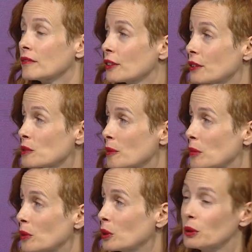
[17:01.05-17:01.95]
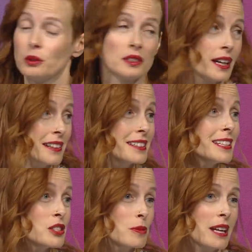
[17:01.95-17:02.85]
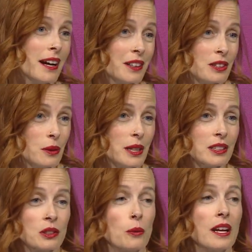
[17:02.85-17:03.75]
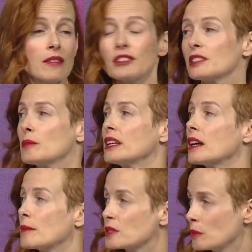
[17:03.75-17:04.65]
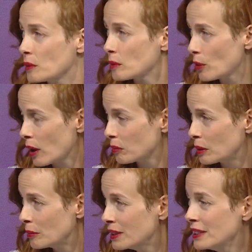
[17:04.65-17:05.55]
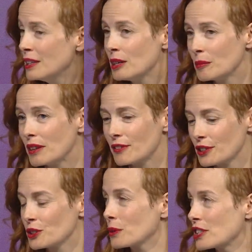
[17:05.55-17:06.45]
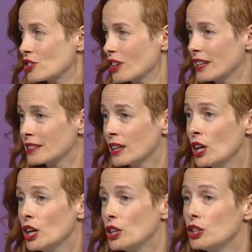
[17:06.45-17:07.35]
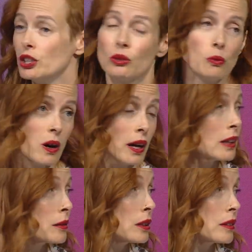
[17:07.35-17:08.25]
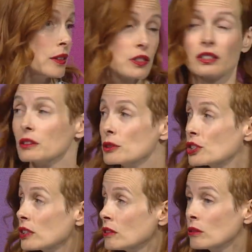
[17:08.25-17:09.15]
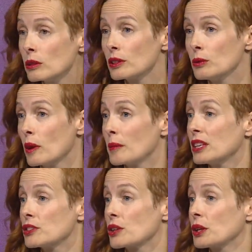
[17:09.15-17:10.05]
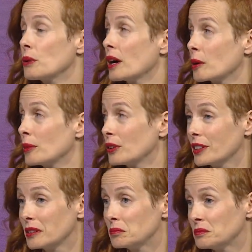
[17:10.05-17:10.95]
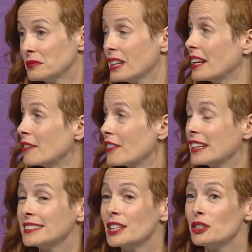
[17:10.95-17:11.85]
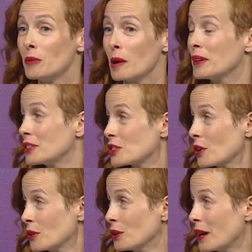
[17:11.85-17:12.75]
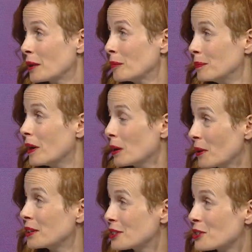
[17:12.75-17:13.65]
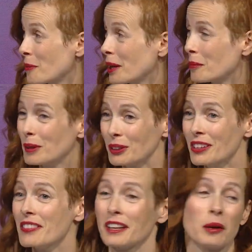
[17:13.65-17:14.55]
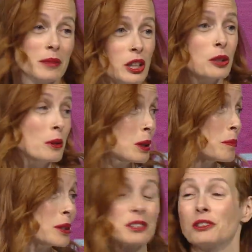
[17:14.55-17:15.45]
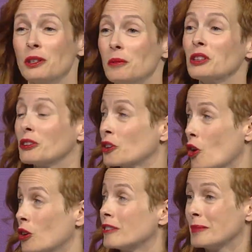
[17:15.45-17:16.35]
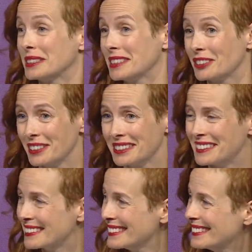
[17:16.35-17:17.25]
for those people who say, teach me how to do it. So whenever somebody comes to me with a problem, my first question is, do you want the solution, or do you want me to show you how to build it? And if they say, do you want me to show you how to, I want you to show me how to build it, then I'm like, you are a person who will learn all of my secrets.